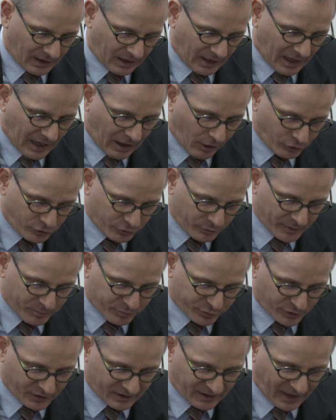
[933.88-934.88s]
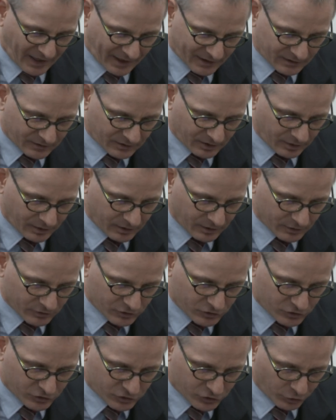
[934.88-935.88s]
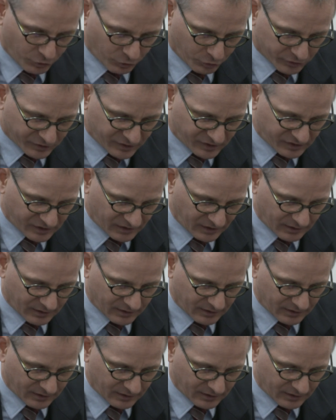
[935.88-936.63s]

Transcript: how do we protect Jews